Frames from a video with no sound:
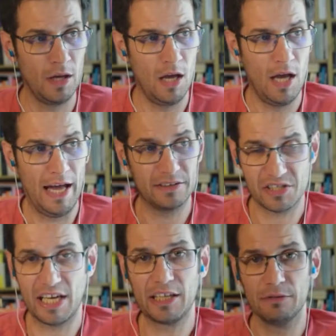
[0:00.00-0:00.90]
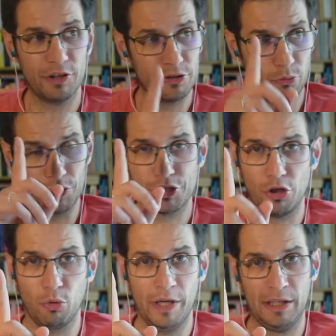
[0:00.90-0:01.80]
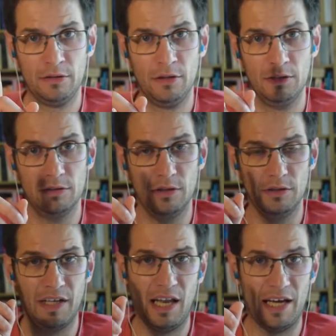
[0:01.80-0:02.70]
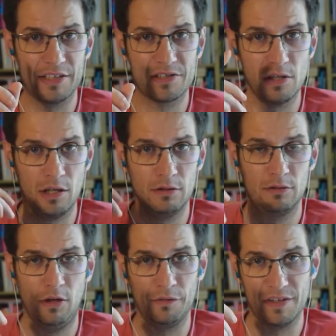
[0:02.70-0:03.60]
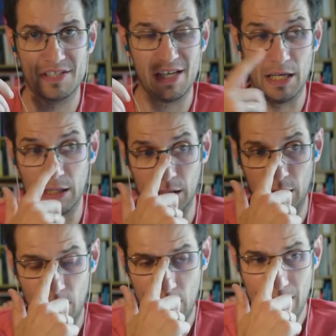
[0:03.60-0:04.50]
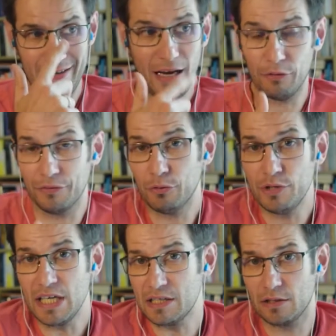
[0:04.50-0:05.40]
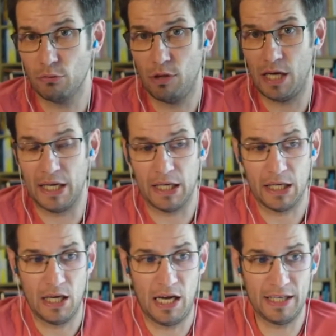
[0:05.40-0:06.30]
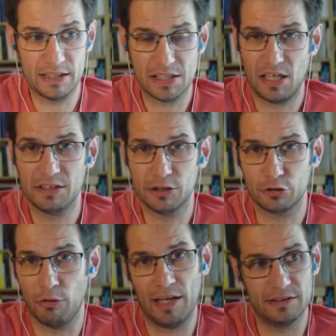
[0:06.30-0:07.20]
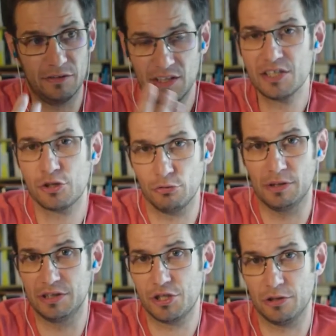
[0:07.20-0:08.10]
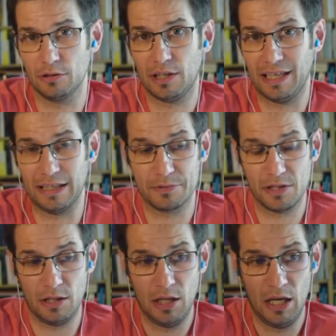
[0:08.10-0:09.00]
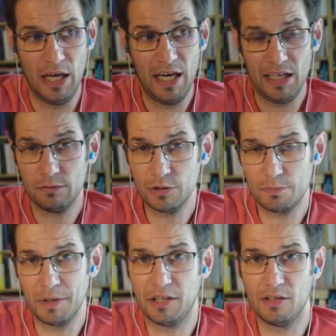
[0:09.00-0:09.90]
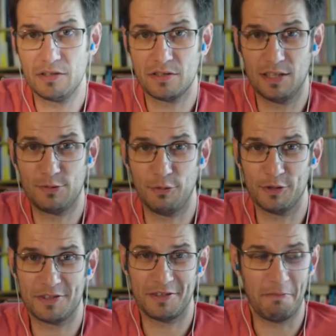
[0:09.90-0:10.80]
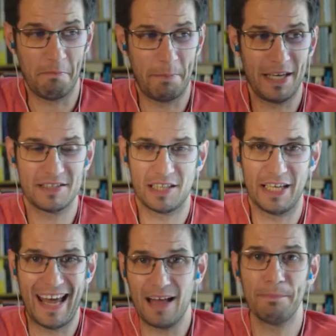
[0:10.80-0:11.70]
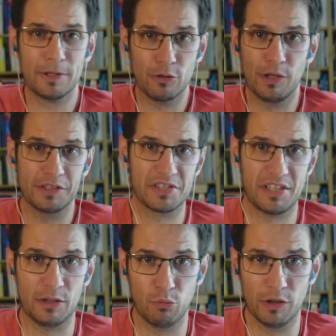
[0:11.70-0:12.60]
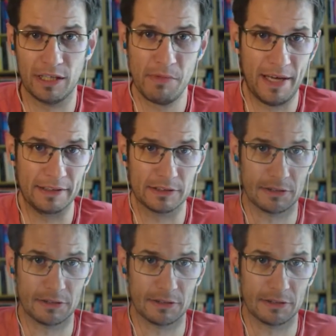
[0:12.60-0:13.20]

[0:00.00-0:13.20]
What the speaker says: And the second video was showing the lights on the ceiling. Now, the reason why I decided to add these 2 additional clips, it was because this was basically helping you understand what I meant.